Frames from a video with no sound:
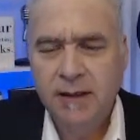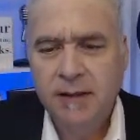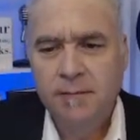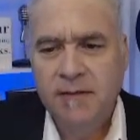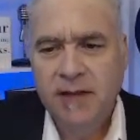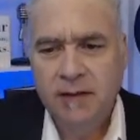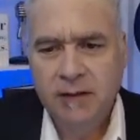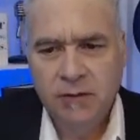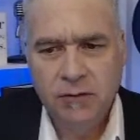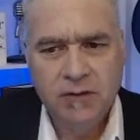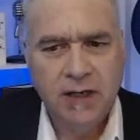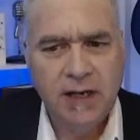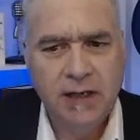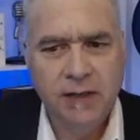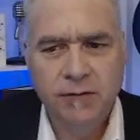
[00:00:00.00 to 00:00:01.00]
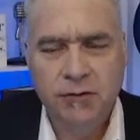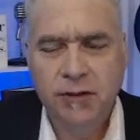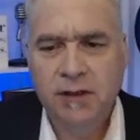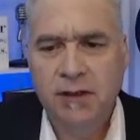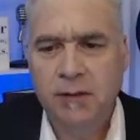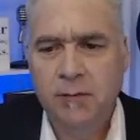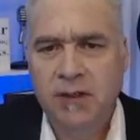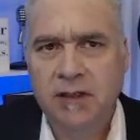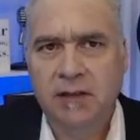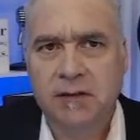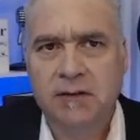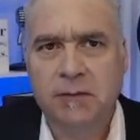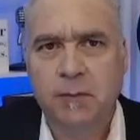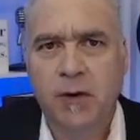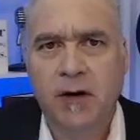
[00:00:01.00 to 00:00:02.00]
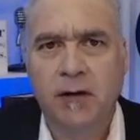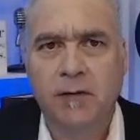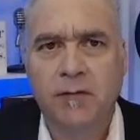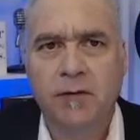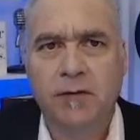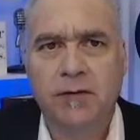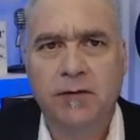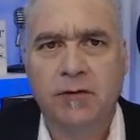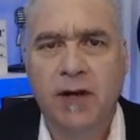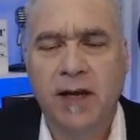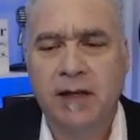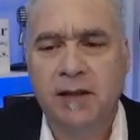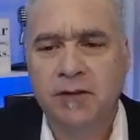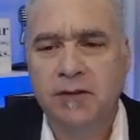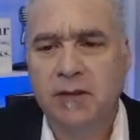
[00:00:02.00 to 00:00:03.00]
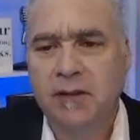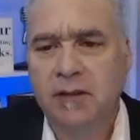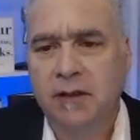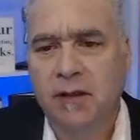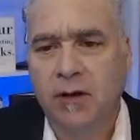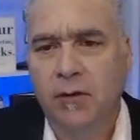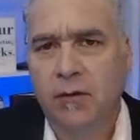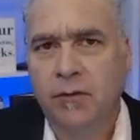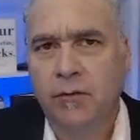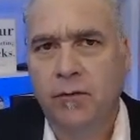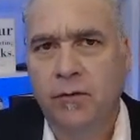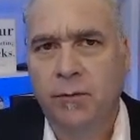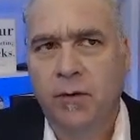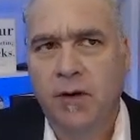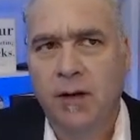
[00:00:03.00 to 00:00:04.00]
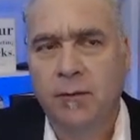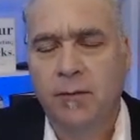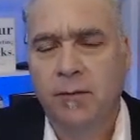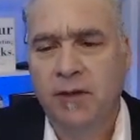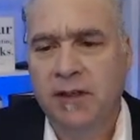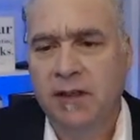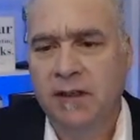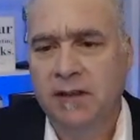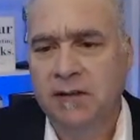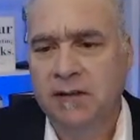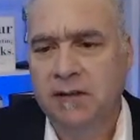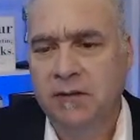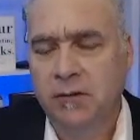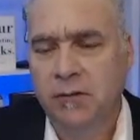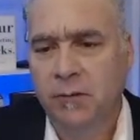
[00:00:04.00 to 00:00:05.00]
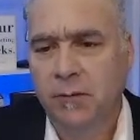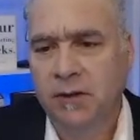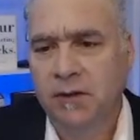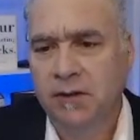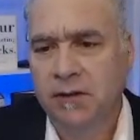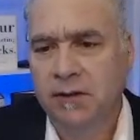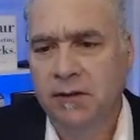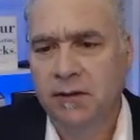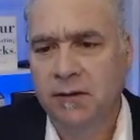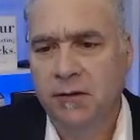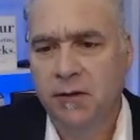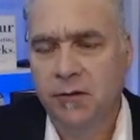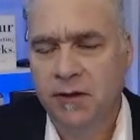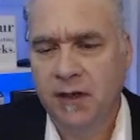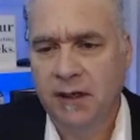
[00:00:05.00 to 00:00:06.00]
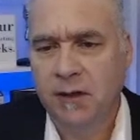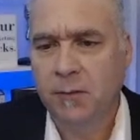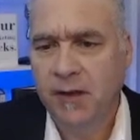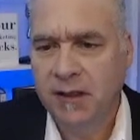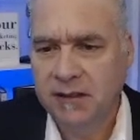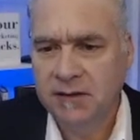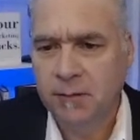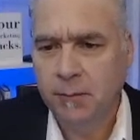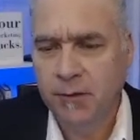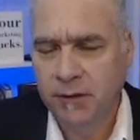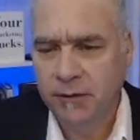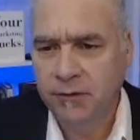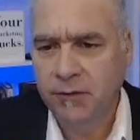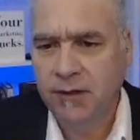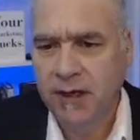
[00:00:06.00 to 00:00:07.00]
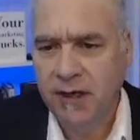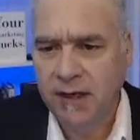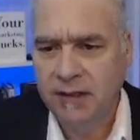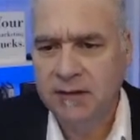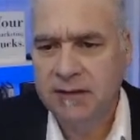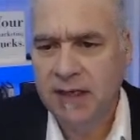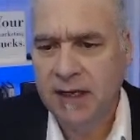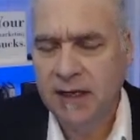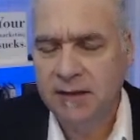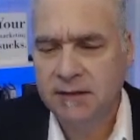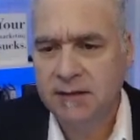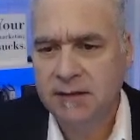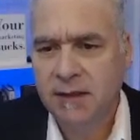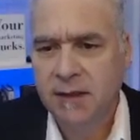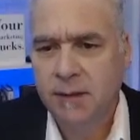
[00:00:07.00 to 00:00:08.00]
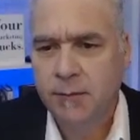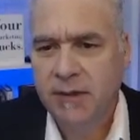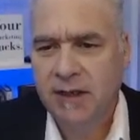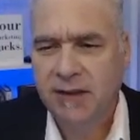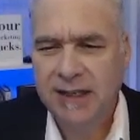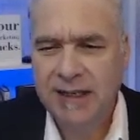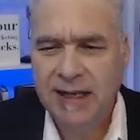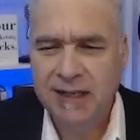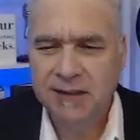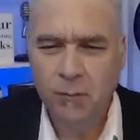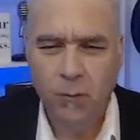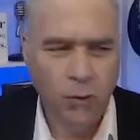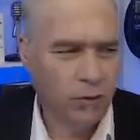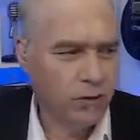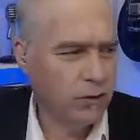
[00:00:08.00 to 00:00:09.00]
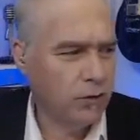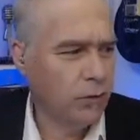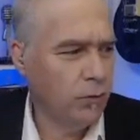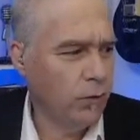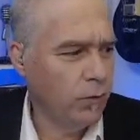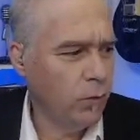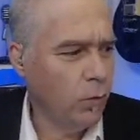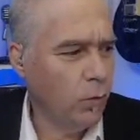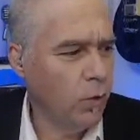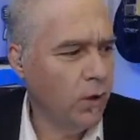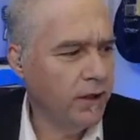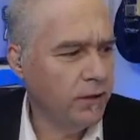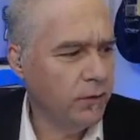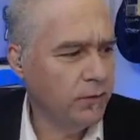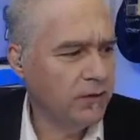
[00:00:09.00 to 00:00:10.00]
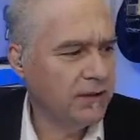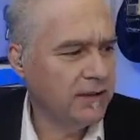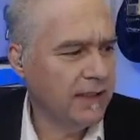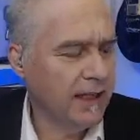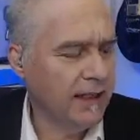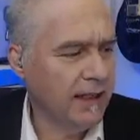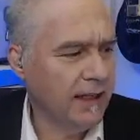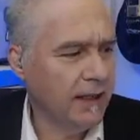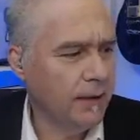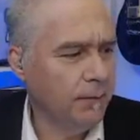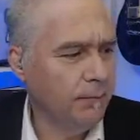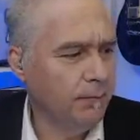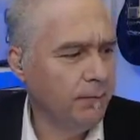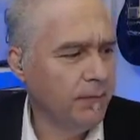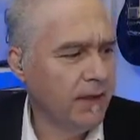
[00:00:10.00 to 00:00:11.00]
Now, this one's kind of tricky because part of your strategy, you know, probably is to build your database and build your contacts, but I think it has more to do with what you send them.